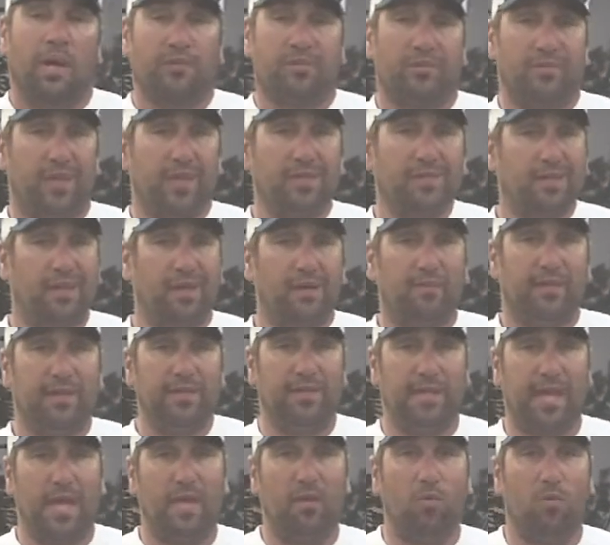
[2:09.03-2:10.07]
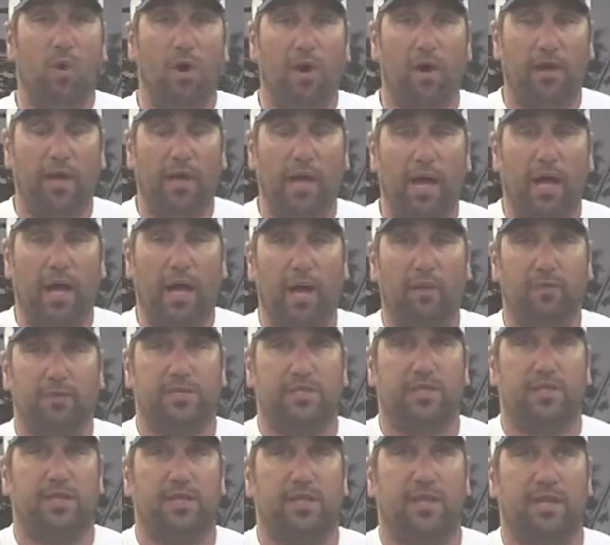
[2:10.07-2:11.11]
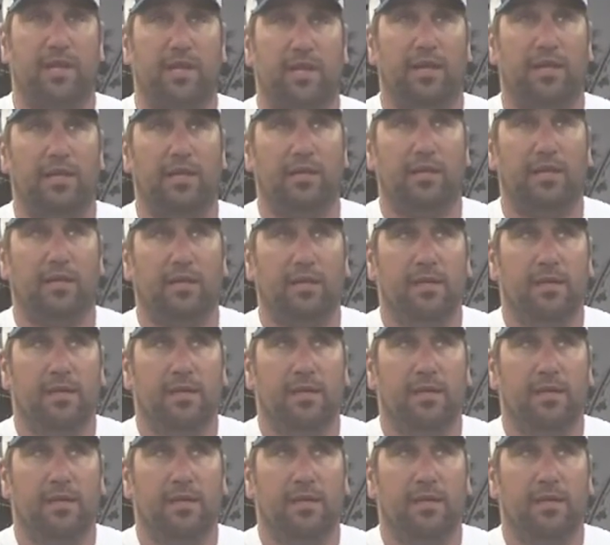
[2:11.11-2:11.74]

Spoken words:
So that's kind of my day one. I was sitting in